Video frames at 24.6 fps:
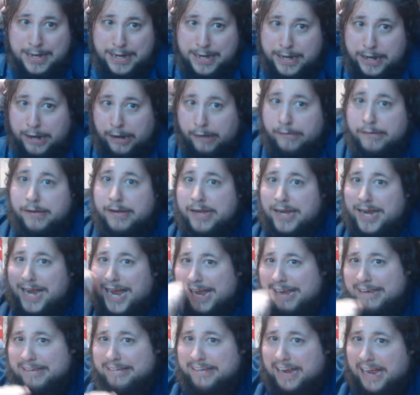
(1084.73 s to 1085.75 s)
You
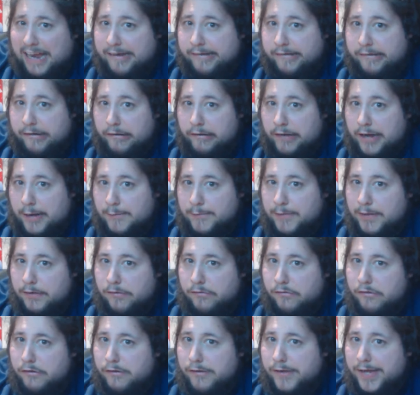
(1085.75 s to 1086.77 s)
get Sancho coming
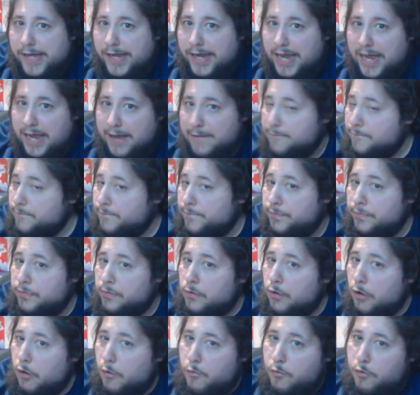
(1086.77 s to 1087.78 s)
through, you get
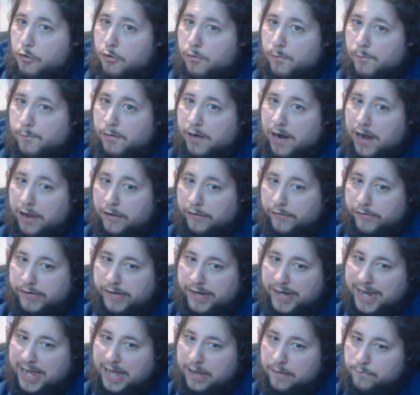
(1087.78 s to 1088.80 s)
Ward-Prowse,
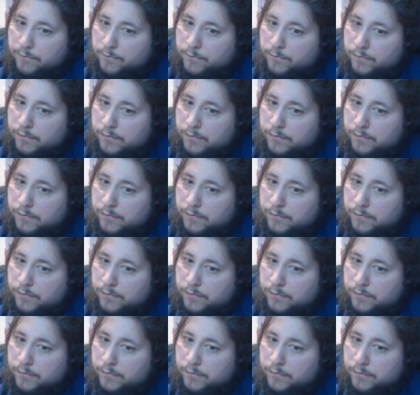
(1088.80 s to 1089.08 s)
you get,